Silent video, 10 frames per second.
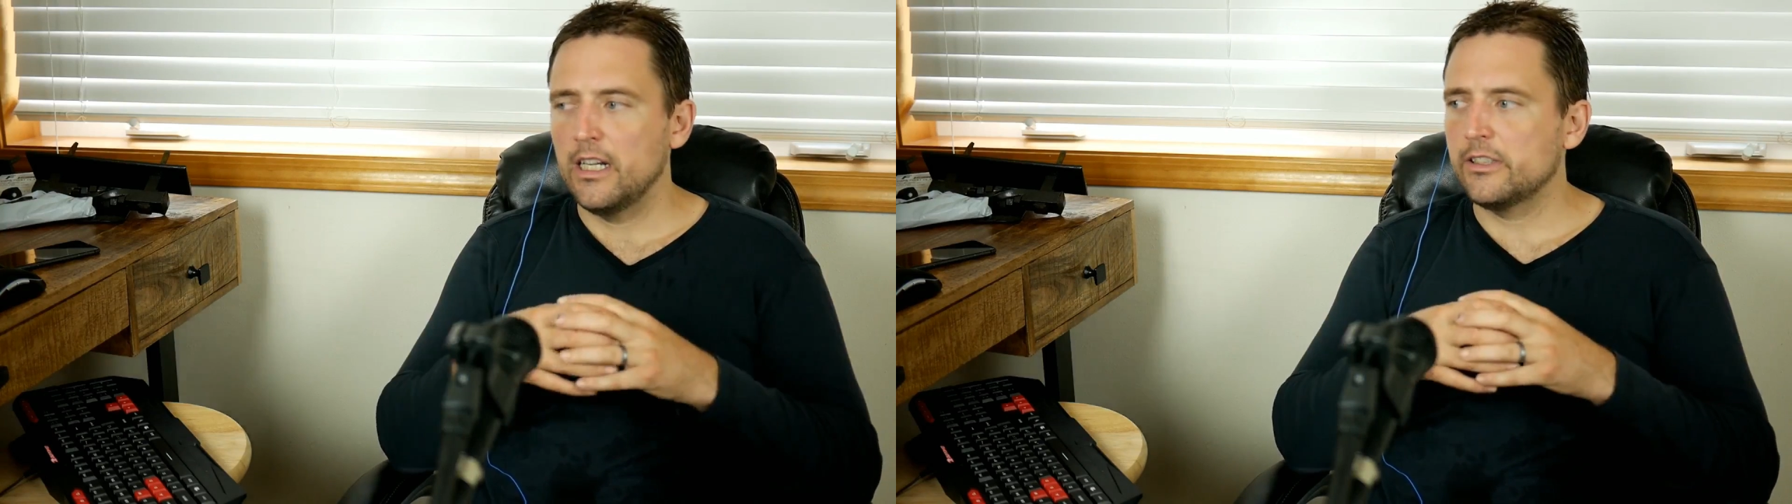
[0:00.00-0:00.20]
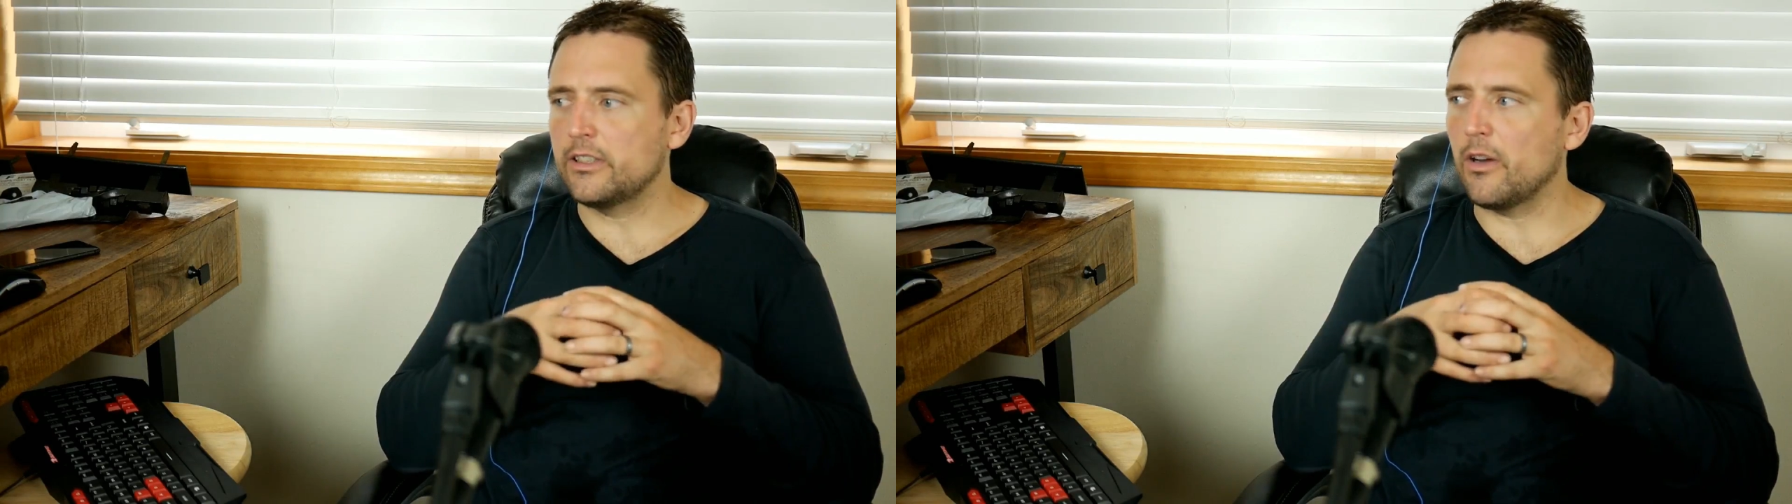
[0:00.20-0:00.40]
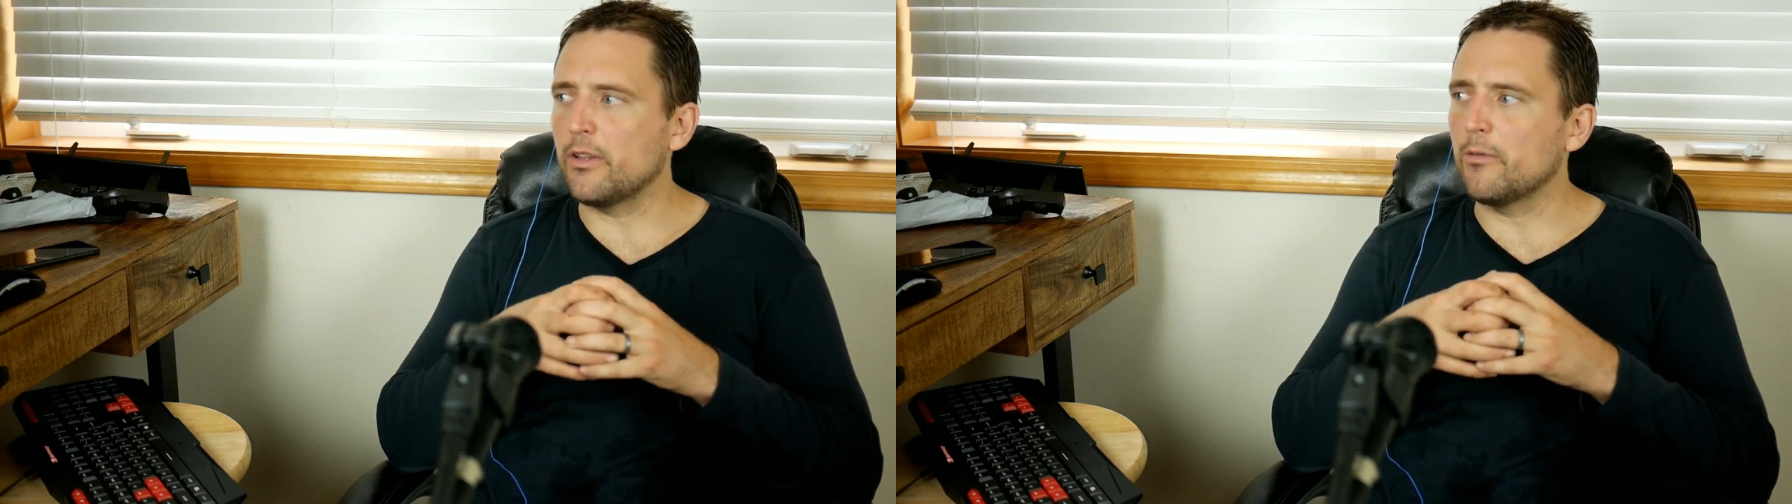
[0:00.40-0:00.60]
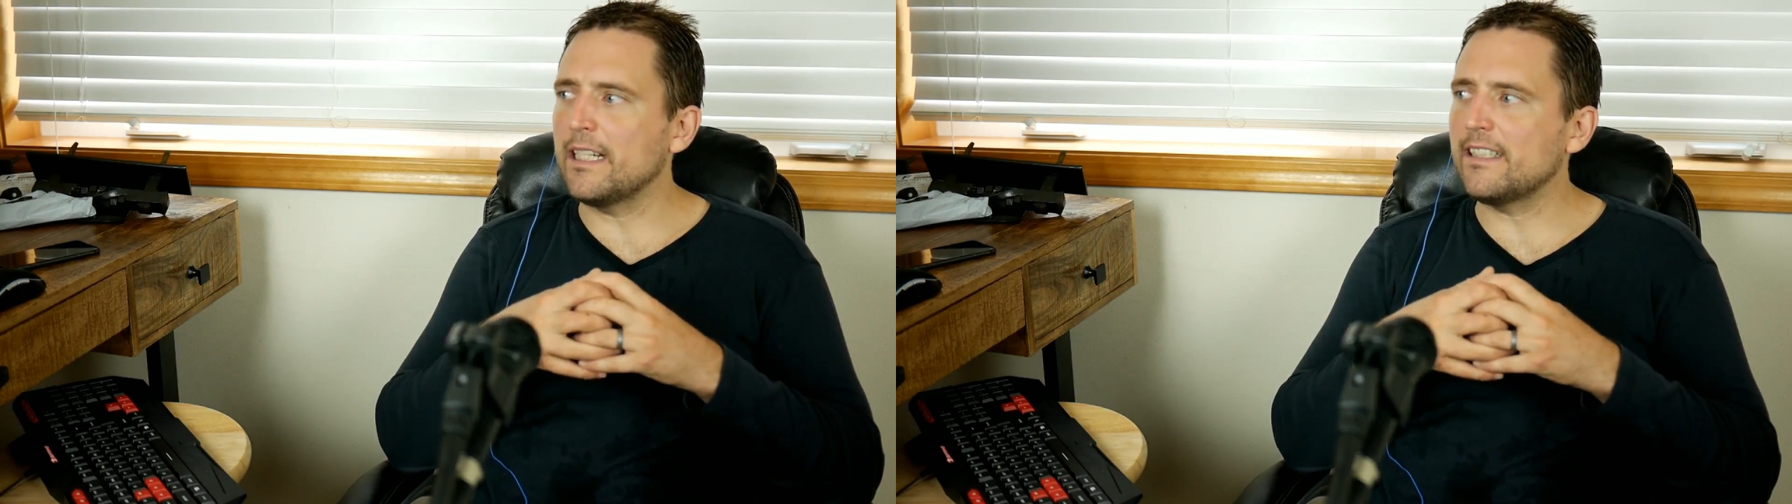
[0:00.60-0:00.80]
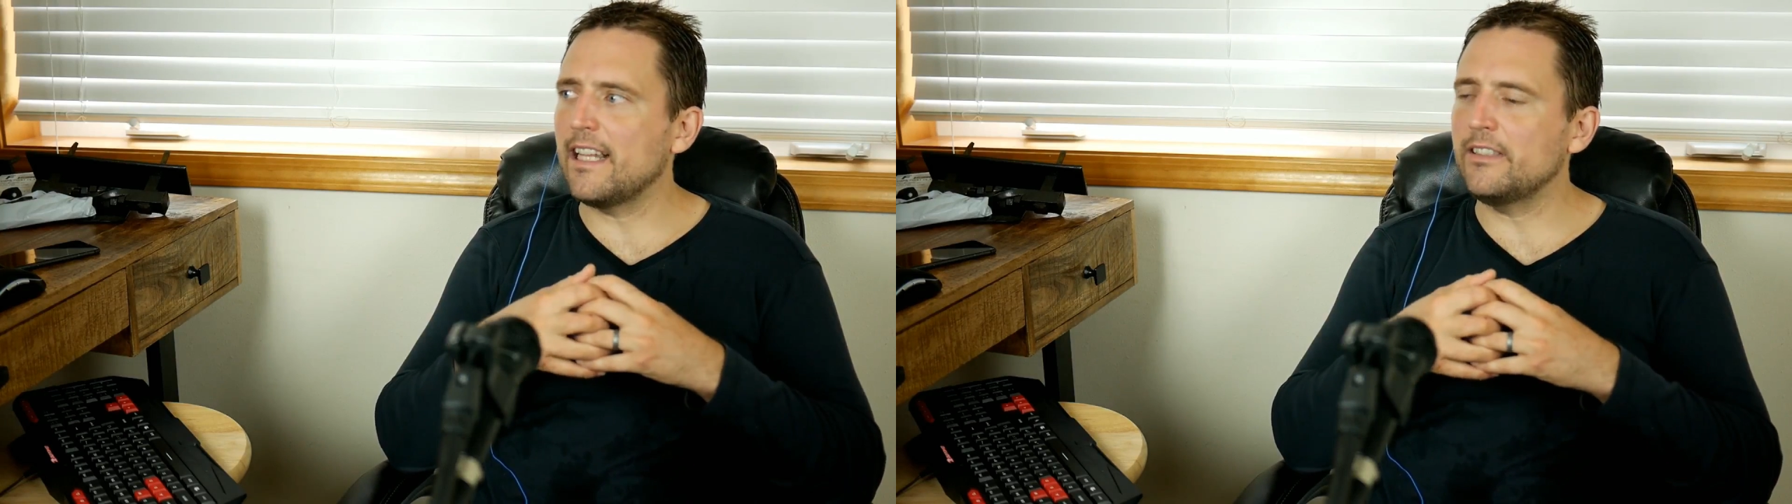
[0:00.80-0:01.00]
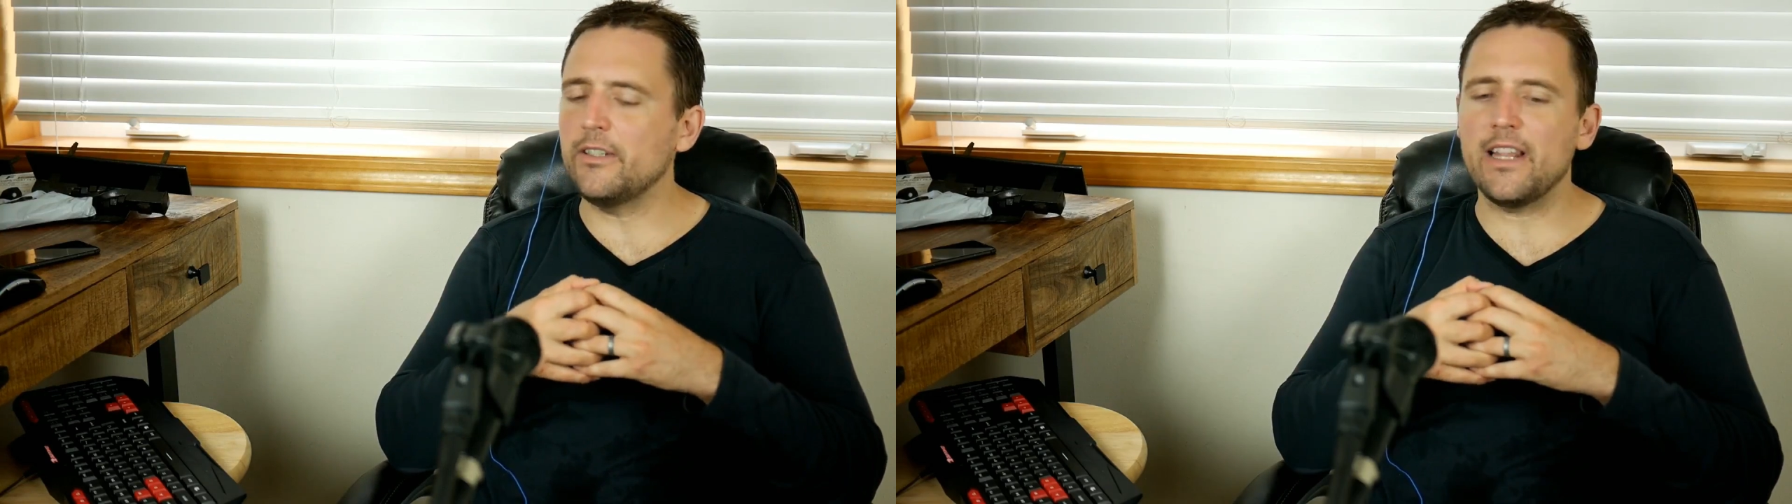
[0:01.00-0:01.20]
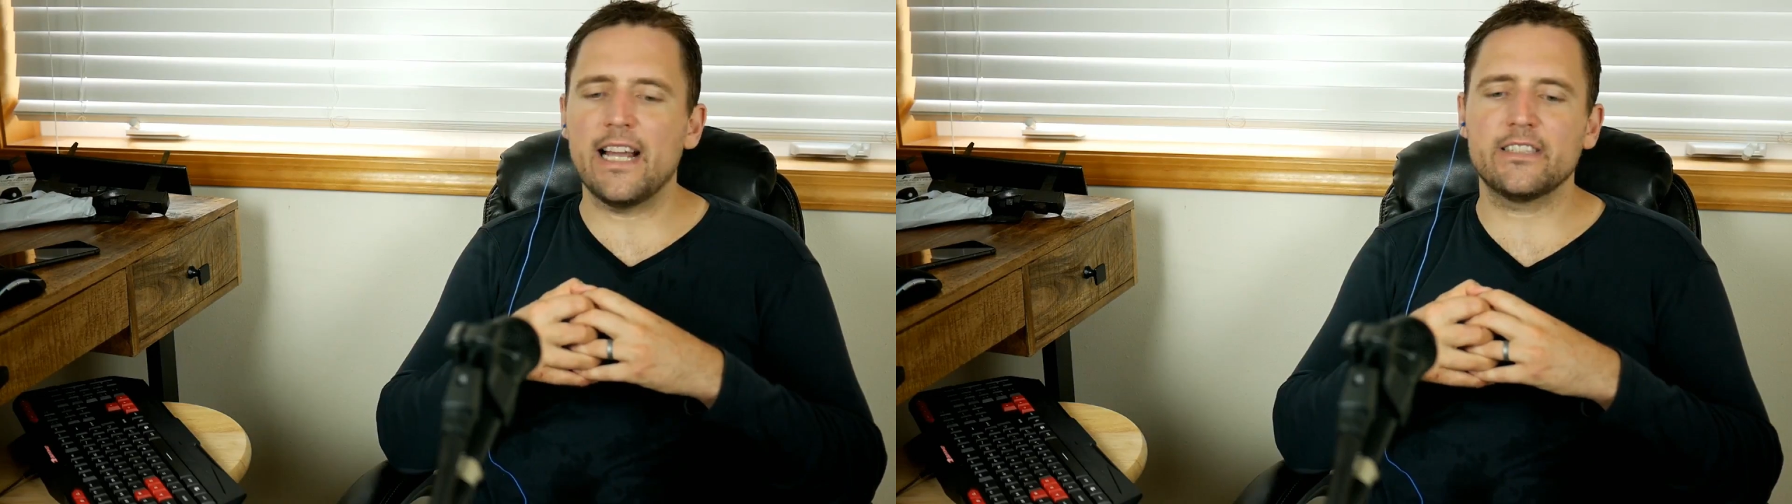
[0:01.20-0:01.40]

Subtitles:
So the reason they do that is